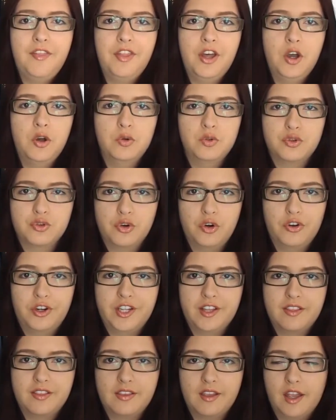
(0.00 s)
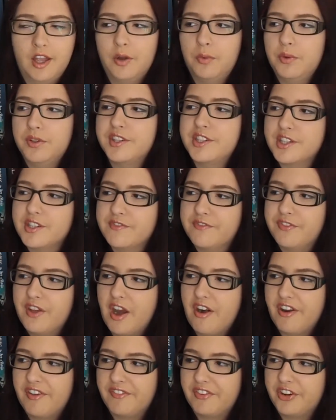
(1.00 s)
And the whole drawing style was just
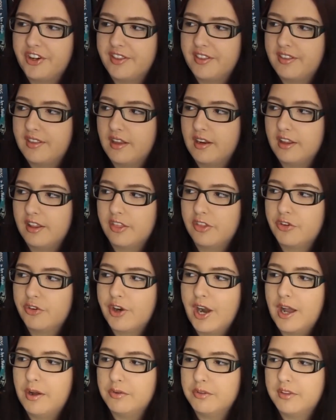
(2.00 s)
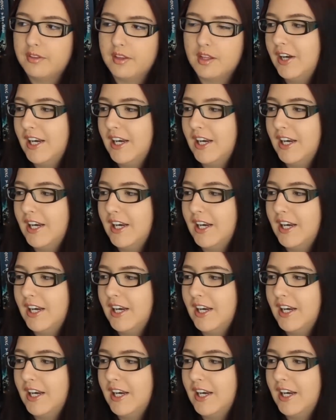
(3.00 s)
very, very stunning throughout.